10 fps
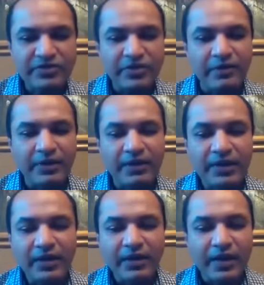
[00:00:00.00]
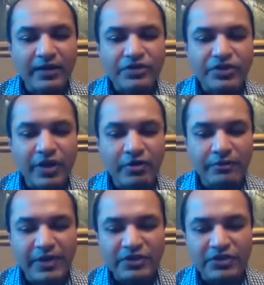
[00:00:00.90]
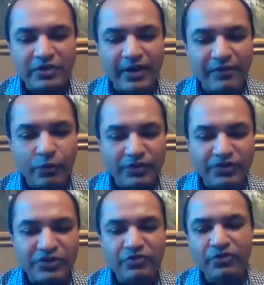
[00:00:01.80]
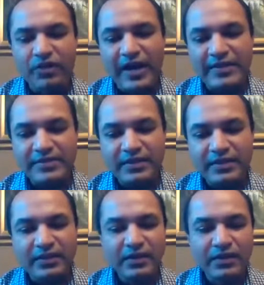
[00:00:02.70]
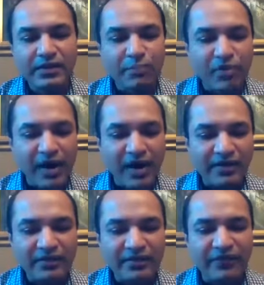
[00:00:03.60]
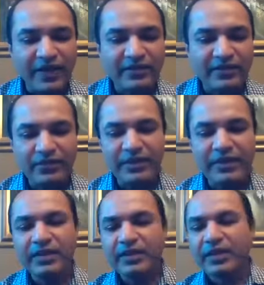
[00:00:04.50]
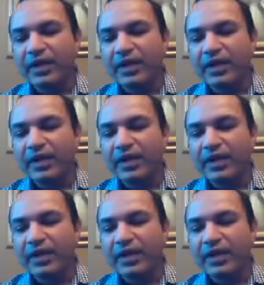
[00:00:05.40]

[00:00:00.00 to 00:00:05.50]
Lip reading: So I'm going to kind of show and make sure everyone's utilizing the product effectively.